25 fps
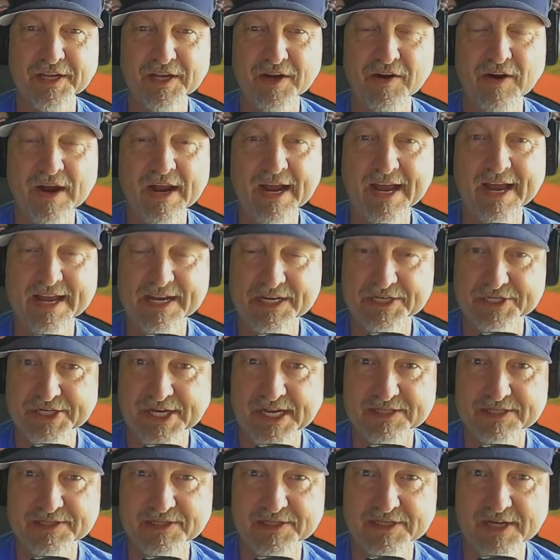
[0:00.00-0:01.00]
You know, hey, I had a
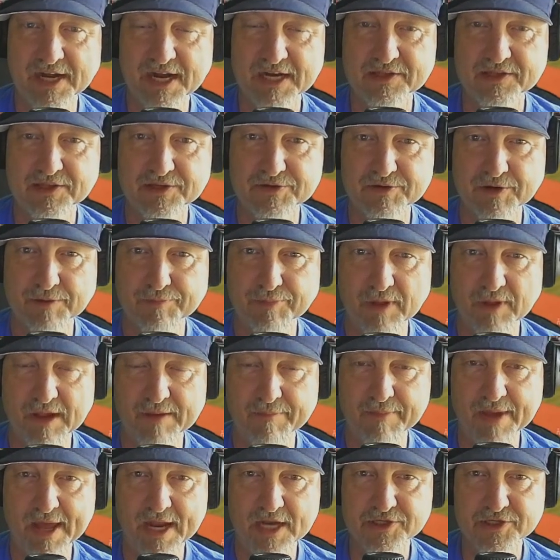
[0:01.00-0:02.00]
chance to talk to the
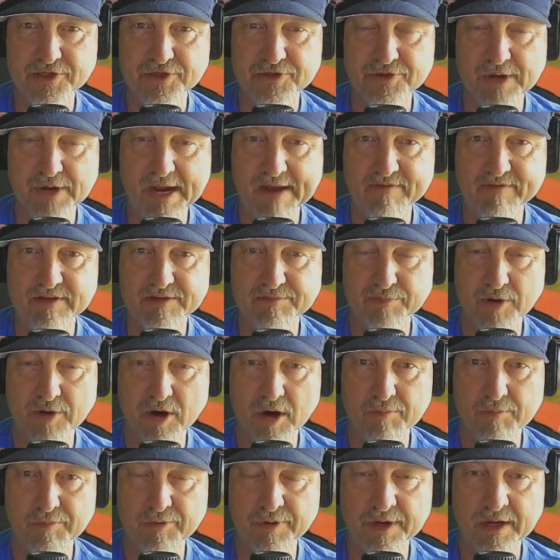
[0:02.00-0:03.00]
AAA manager
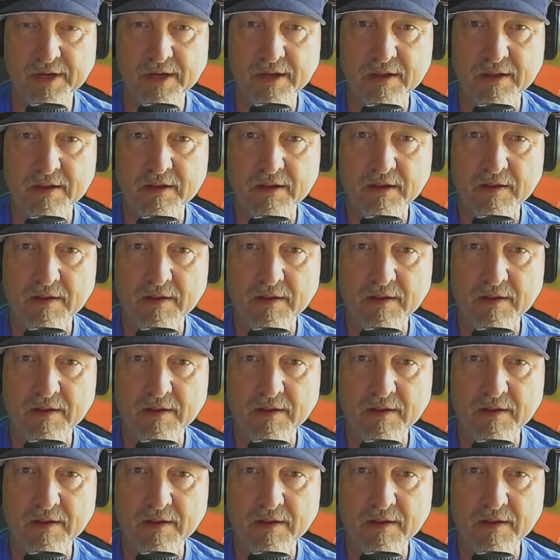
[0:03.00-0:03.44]
Travisbarbary